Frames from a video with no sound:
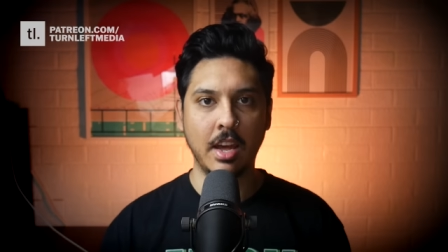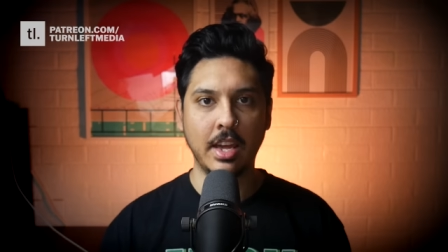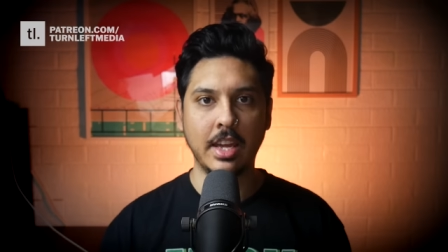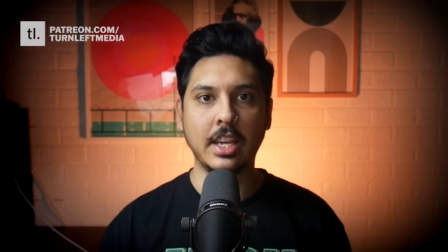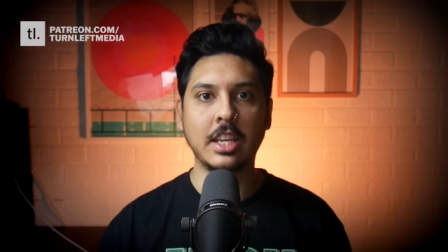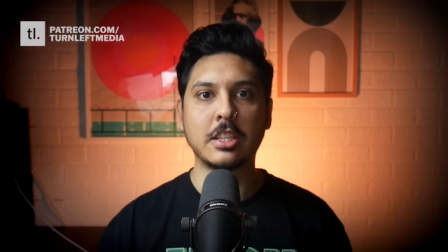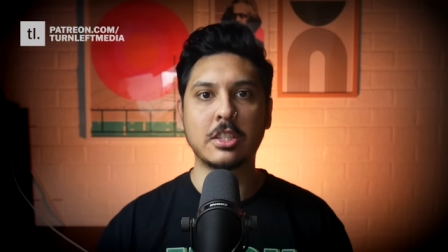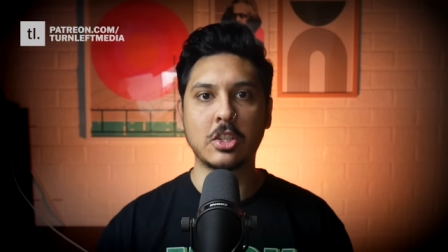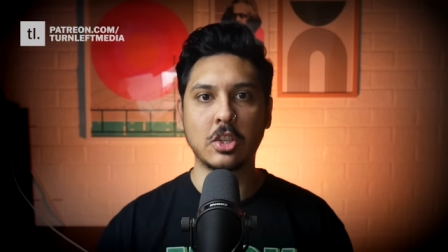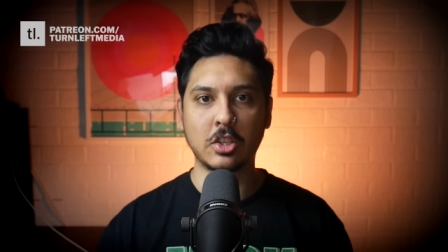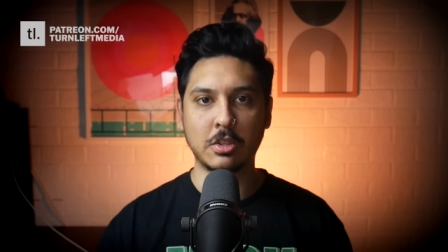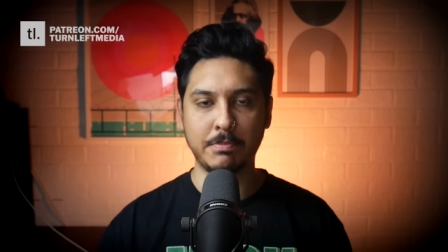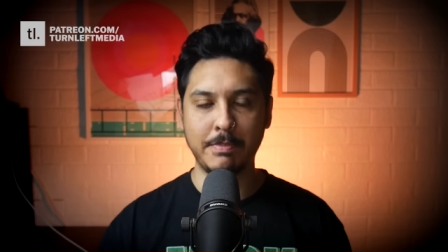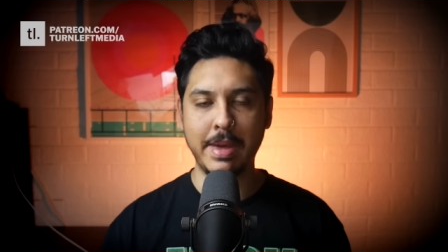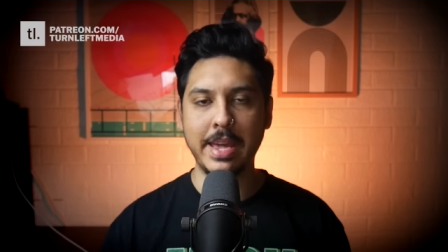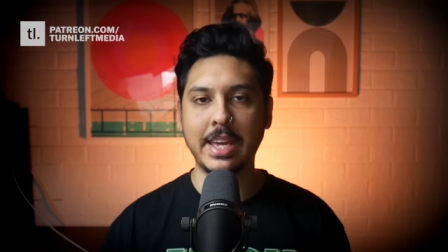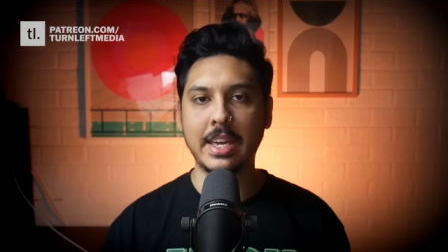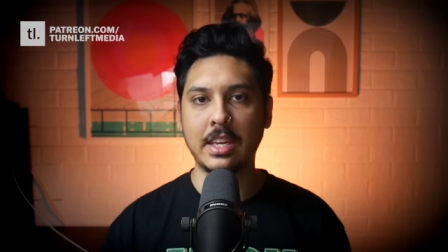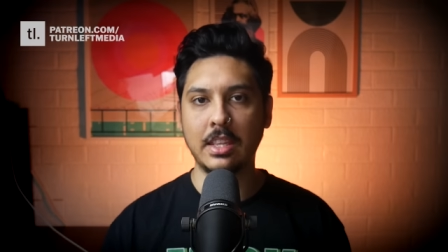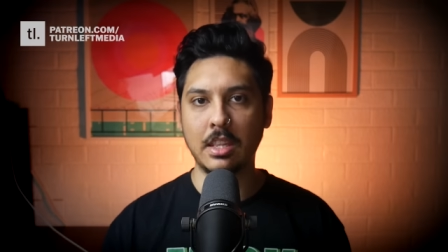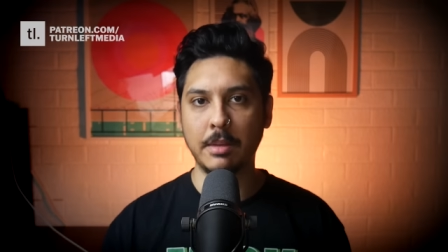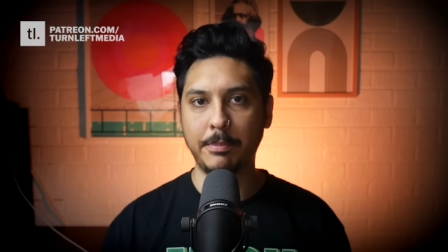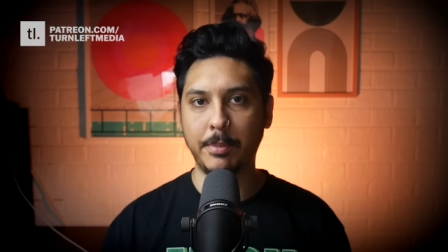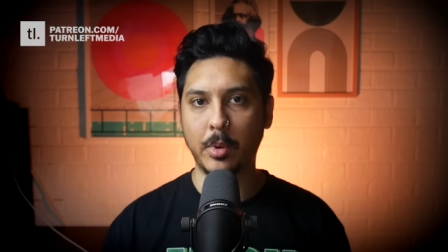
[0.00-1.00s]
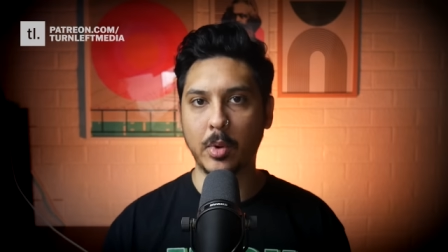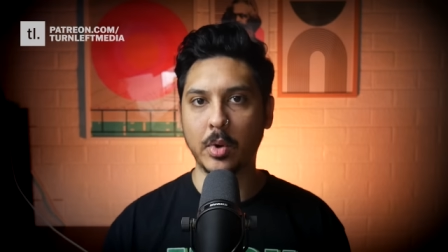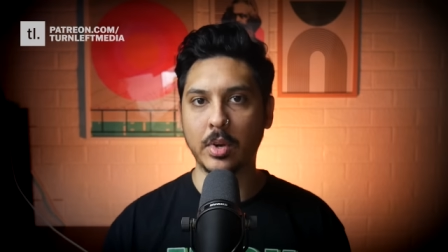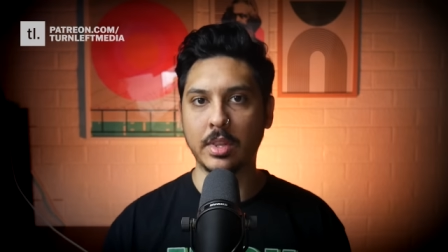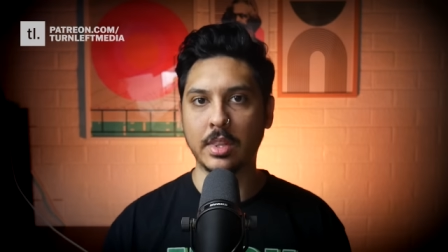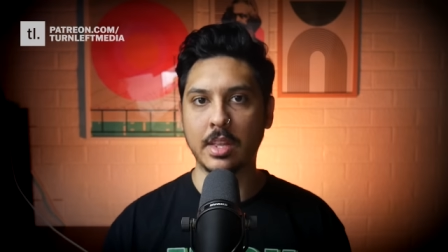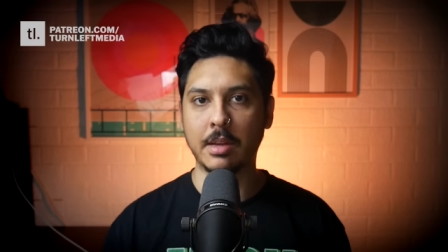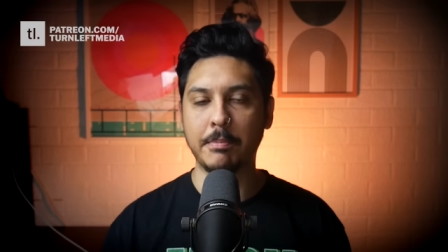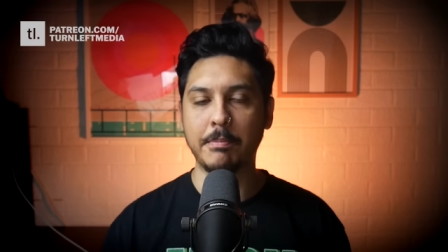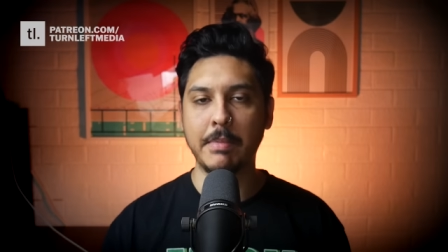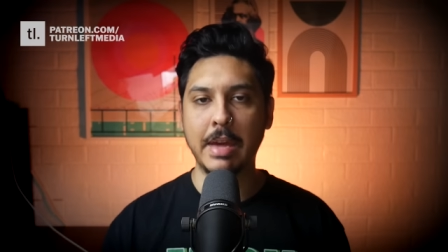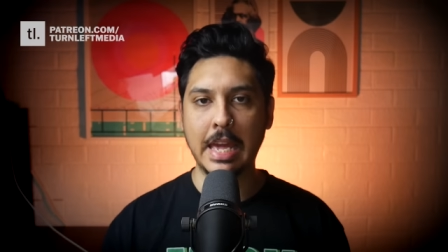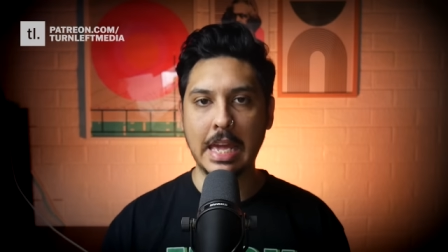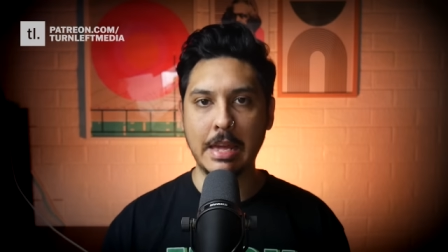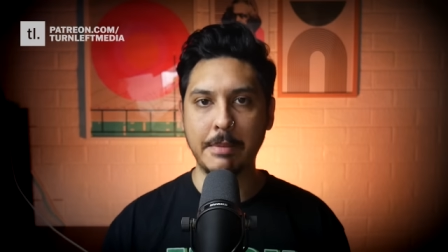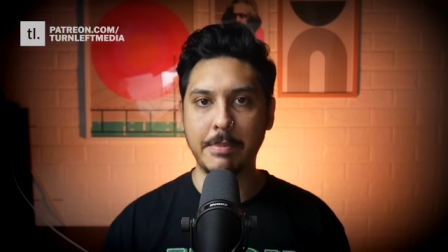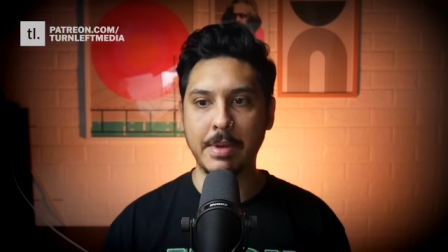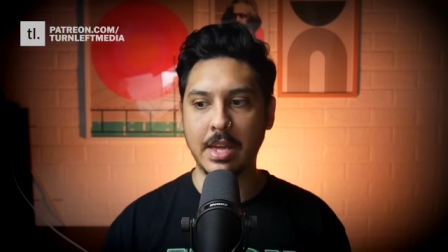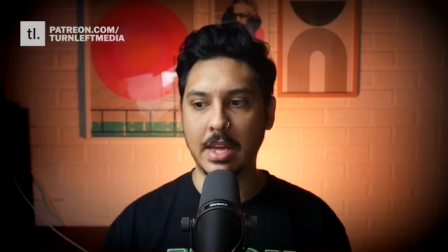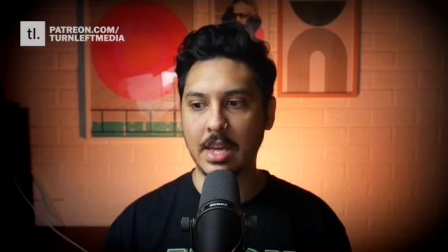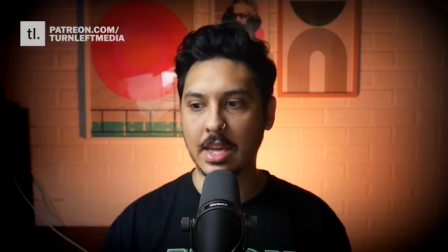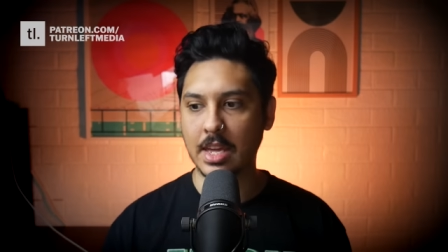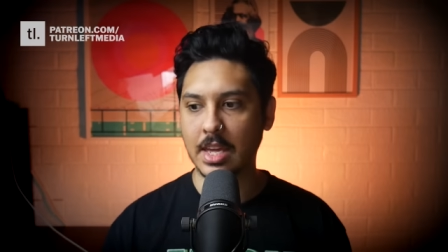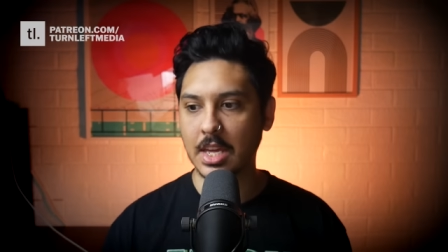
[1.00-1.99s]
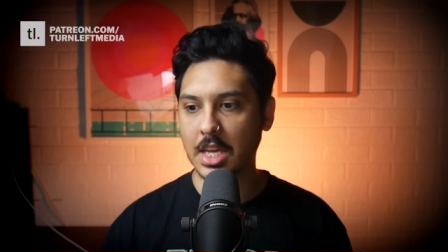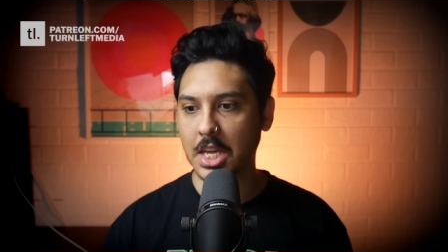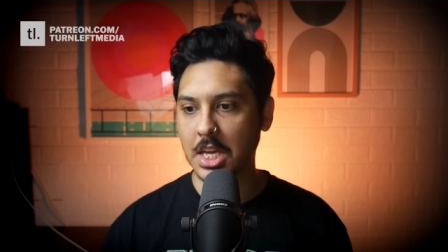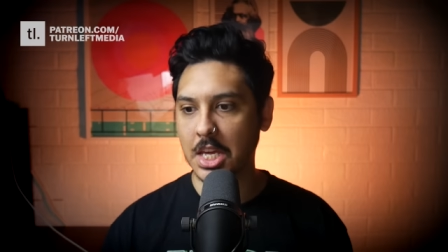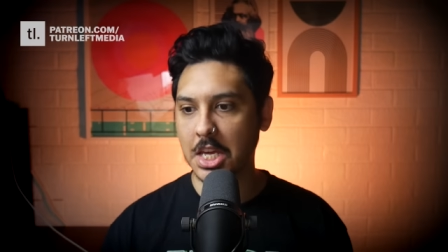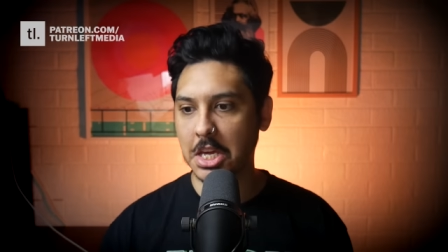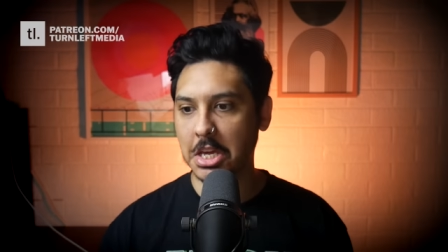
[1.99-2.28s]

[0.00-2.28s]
He's just making the point that maybe